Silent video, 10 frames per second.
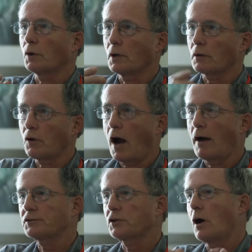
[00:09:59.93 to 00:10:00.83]
where the
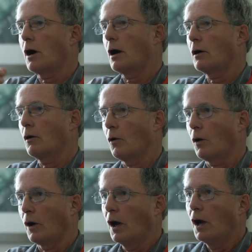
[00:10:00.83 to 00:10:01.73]
crafts are,
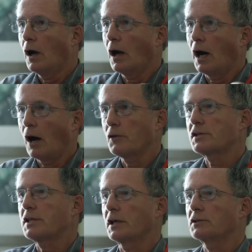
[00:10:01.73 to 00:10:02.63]
or how
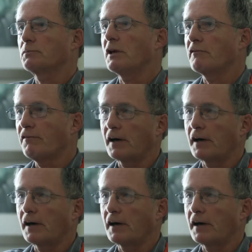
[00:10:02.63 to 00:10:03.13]
this thing is being